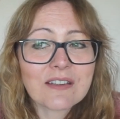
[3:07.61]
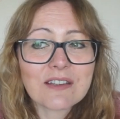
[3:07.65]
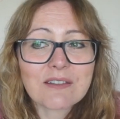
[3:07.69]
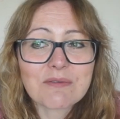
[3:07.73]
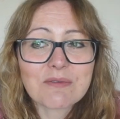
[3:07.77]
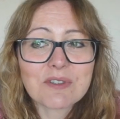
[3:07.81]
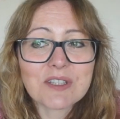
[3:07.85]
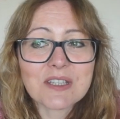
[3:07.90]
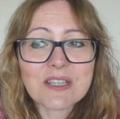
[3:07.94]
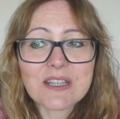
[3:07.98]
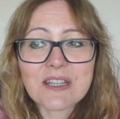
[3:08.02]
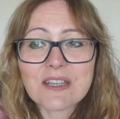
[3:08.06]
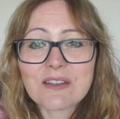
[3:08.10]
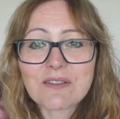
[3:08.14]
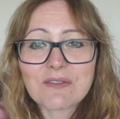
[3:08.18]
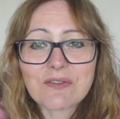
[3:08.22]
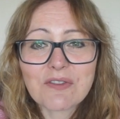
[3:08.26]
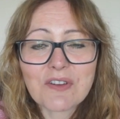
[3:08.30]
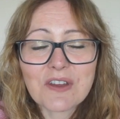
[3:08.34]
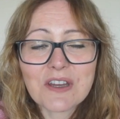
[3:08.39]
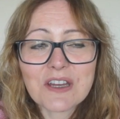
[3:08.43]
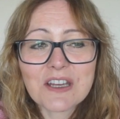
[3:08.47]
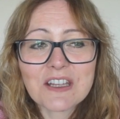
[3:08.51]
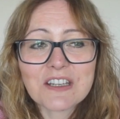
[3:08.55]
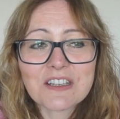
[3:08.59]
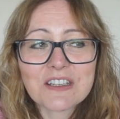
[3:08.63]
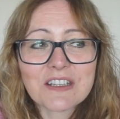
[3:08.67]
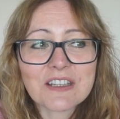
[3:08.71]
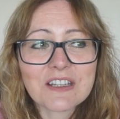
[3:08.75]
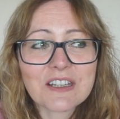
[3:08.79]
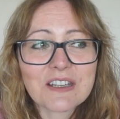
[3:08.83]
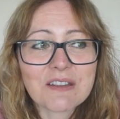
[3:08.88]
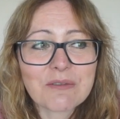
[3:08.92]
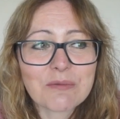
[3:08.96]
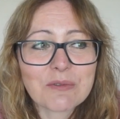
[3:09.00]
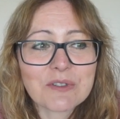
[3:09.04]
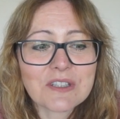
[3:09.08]
He was eating fine and
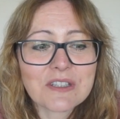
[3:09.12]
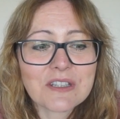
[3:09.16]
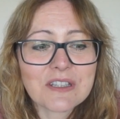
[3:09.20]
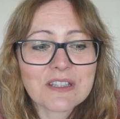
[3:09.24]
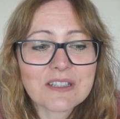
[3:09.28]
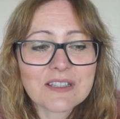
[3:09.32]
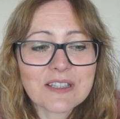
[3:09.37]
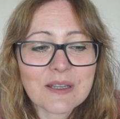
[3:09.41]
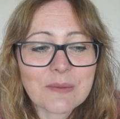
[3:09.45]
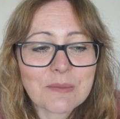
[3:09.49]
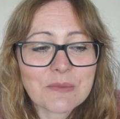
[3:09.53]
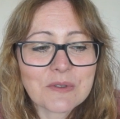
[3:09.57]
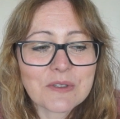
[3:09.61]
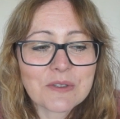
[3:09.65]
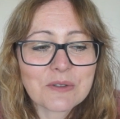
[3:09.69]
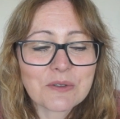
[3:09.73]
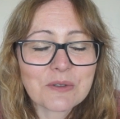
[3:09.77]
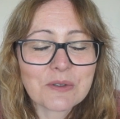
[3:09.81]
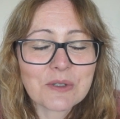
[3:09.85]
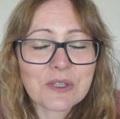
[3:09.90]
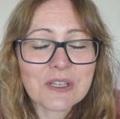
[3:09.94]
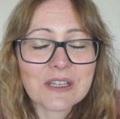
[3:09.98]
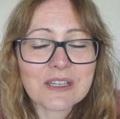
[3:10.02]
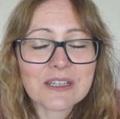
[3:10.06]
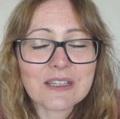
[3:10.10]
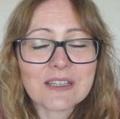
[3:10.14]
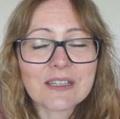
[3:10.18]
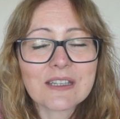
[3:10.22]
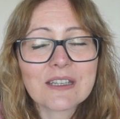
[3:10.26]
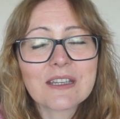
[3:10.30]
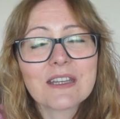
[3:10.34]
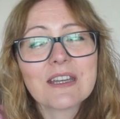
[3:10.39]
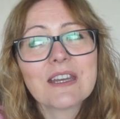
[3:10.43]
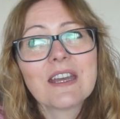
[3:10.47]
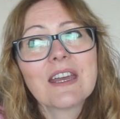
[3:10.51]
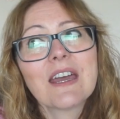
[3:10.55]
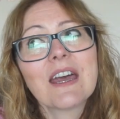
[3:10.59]
he was he seemed okay.
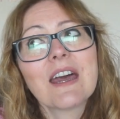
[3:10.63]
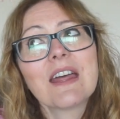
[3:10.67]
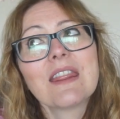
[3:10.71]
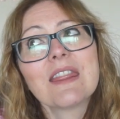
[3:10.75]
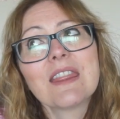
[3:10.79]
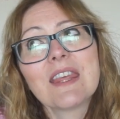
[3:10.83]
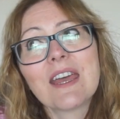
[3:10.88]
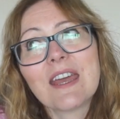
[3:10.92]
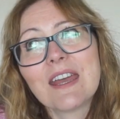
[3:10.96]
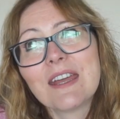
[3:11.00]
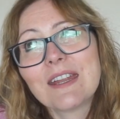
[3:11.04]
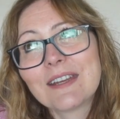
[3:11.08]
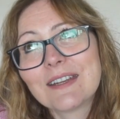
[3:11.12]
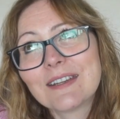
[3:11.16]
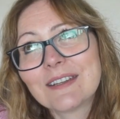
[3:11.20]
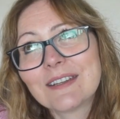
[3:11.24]
And then